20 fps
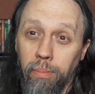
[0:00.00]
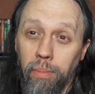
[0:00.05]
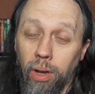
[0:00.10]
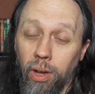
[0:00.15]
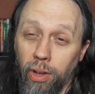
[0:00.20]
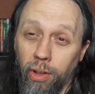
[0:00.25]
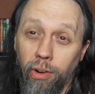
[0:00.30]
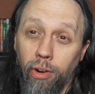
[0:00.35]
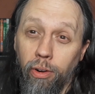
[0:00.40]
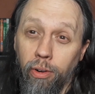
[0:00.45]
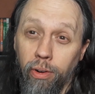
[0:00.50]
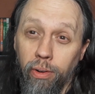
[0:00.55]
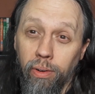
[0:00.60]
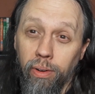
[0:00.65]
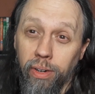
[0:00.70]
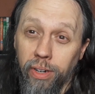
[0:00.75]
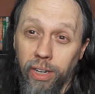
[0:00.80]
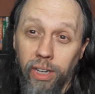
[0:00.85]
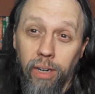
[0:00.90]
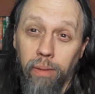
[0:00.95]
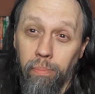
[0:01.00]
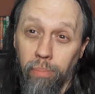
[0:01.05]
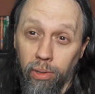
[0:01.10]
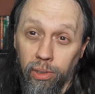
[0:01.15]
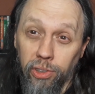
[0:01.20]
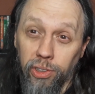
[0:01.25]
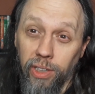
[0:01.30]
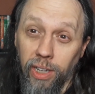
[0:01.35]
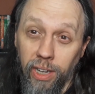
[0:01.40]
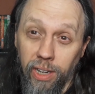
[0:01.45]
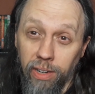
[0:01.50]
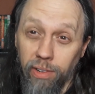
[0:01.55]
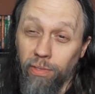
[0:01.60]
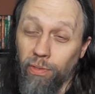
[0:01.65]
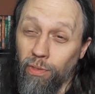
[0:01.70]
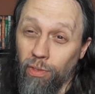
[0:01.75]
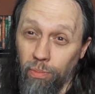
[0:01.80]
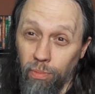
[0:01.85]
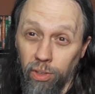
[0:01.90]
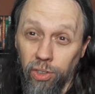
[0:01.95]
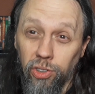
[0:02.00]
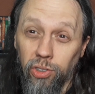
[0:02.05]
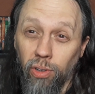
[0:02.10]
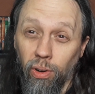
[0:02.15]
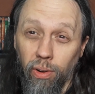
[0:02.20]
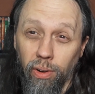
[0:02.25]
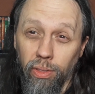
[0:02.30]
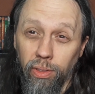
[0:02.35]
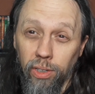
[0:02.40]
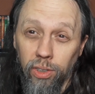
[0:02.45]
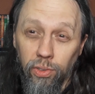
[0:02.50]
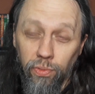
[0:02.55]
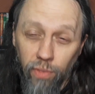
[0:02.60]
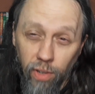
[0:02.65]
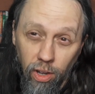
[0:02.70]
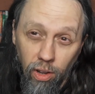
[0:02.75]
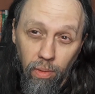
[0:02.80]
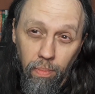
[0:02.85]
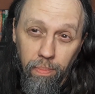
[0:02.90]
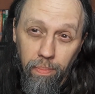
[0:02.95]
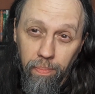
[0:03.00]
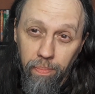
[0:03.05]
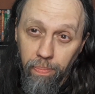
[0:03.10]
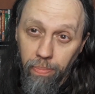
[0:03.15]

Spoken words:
him 110% from the start of this film.